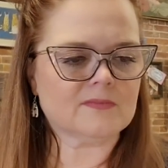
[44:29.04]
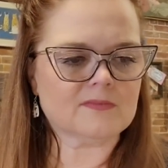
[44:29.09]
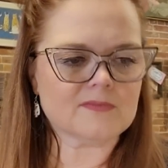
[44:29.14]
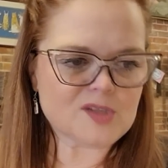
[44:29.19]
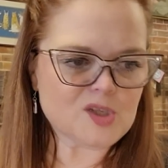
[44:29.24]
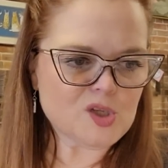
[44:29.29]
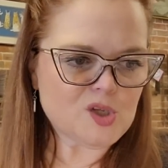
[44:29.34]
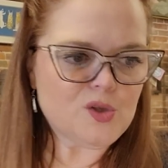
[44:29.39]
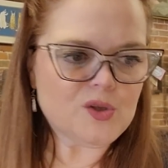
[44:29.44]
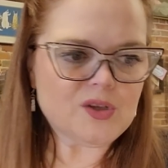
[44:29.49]

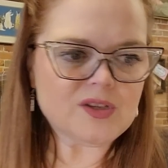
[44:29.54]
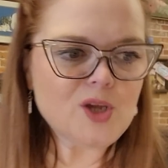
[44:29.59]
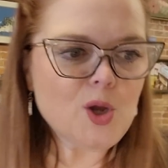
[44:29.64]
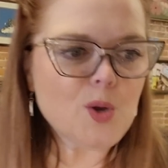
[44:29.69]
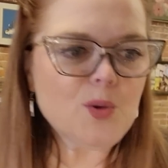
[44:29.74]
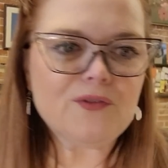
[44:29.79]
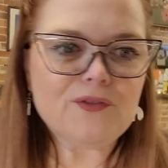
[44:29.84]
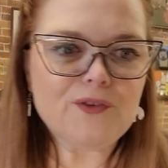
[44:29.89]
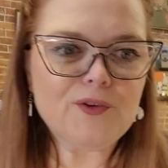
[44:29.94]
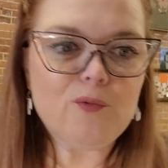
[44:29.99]
so you can know
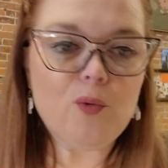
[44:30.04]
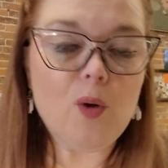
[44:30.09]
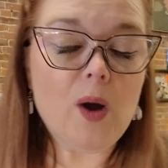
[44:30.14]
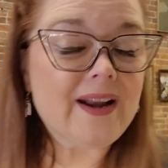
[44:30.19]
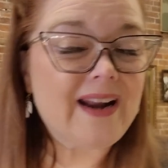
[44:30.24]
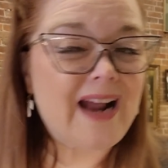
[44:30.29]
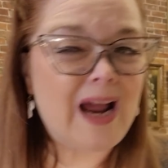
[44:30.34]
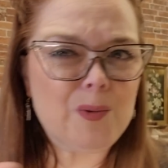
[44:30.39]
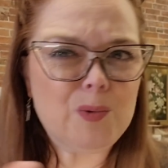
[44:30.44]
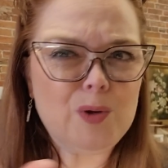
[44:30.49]
if you've won.
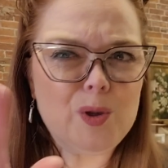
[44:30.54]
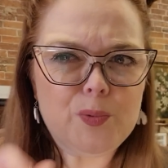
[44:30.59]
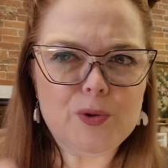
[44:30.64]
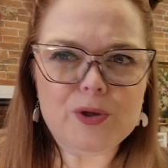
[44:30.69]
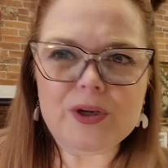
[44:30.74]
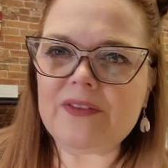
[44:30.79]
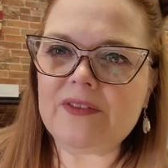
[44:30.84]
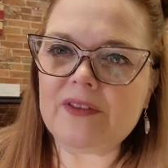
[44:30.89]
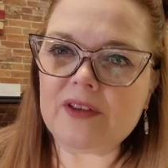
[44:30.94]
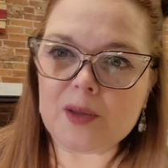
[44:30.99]
I will put
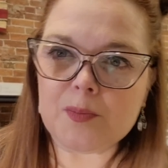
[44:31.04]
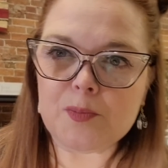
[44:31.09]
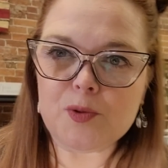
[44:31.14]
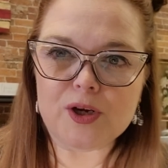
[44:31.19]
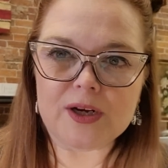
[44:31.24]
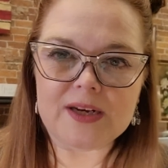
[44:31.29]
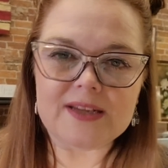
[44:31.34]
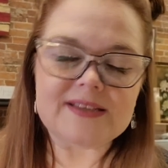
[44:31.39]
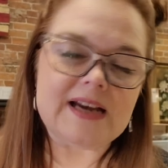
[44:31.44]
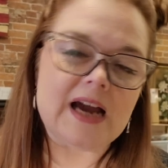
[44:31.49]
it in the
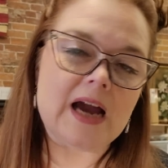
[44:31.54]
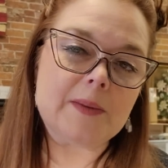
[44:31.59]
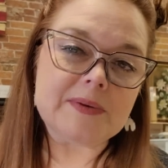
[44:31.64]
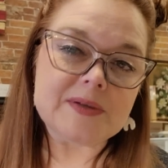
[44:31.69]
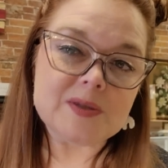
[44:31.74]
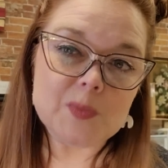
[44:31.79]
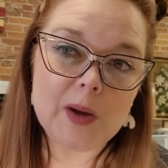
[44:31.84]
community tab as